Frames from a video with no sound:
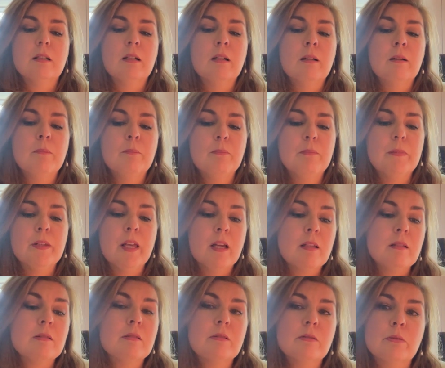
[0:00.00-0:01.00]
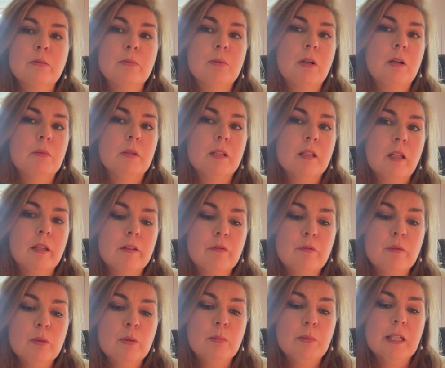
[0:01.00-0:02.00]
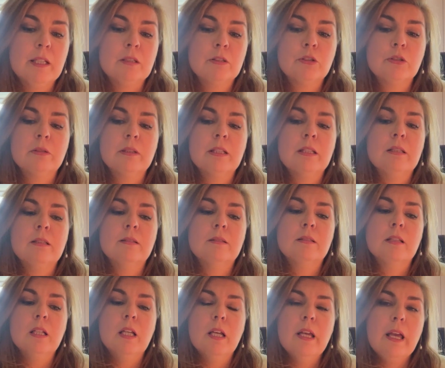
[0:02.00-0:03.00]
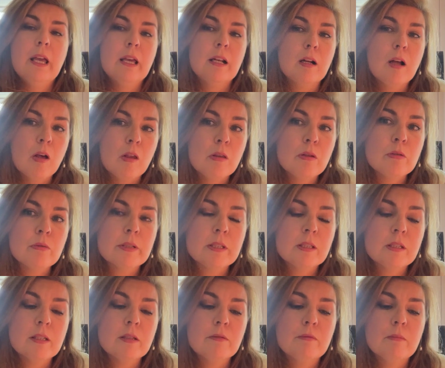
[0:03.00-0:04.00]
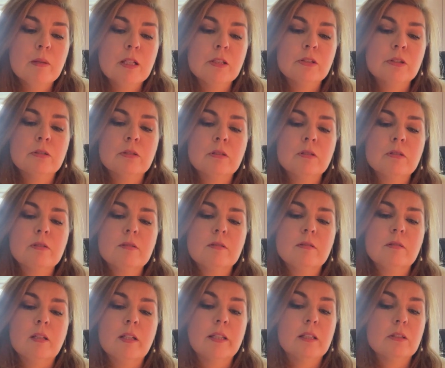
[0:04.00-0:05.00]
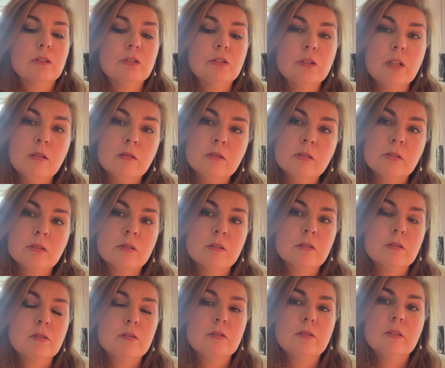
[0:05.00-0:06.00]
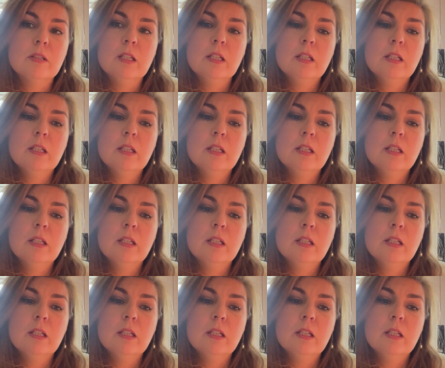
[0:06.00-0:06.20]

Um, yes, through probably like food pantries and other relief measures like shelters,